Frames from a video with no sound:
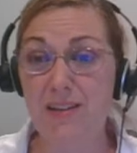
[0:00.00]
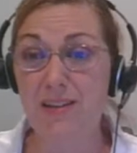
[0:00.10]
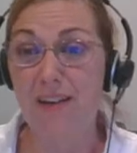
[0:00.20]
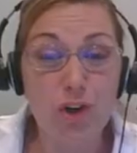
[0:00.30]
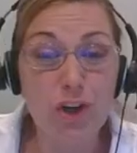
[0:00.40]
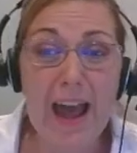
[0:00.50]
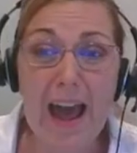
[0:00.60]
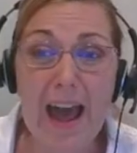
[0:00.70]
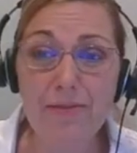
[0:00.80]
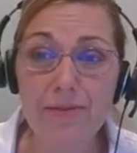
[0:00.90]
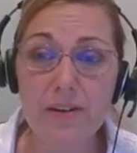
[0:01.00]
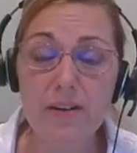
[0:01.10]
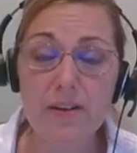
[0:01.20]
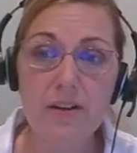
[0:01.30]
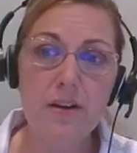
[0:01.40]
could have,
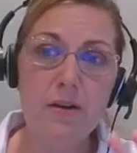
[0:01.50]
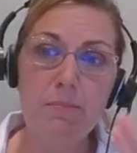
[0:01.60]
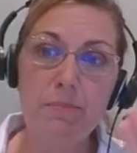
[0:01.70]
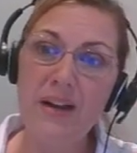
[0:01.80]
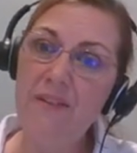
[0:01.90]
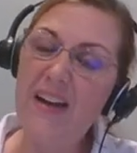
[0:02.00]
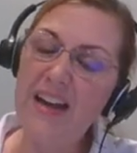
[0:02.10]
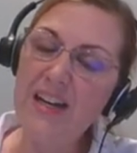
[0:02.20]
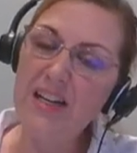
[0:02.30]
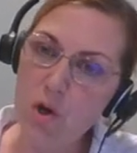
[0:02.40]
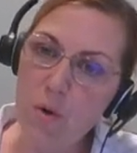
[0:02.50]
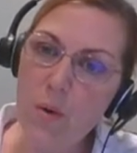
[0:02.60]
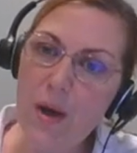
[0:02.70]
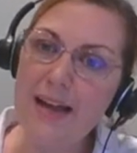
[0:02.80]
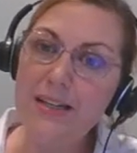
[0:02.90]
but if I know
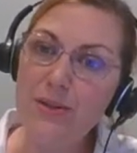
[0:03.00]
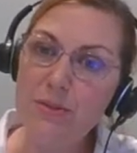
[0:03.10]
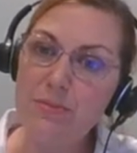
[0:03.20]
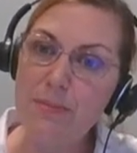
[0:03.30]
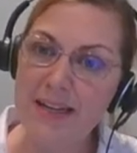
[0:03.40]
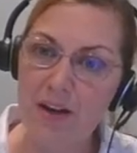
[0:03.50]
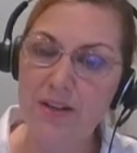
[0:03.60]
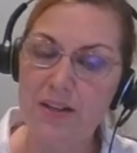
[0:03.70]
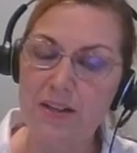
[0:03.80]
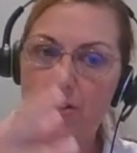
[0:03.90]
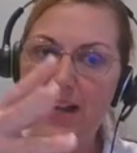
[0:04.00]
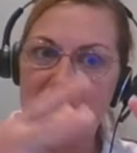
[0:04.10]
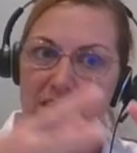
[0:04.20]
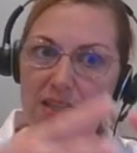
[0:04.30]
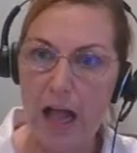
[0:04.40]
how to use my calculator, I
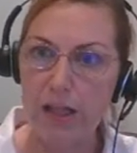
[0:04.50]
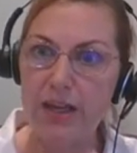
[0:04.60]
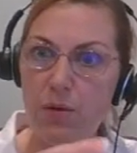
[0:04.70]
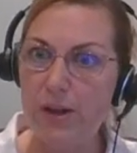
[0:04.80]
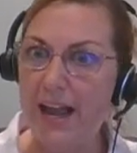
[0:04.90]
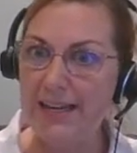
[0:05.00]
tell it what I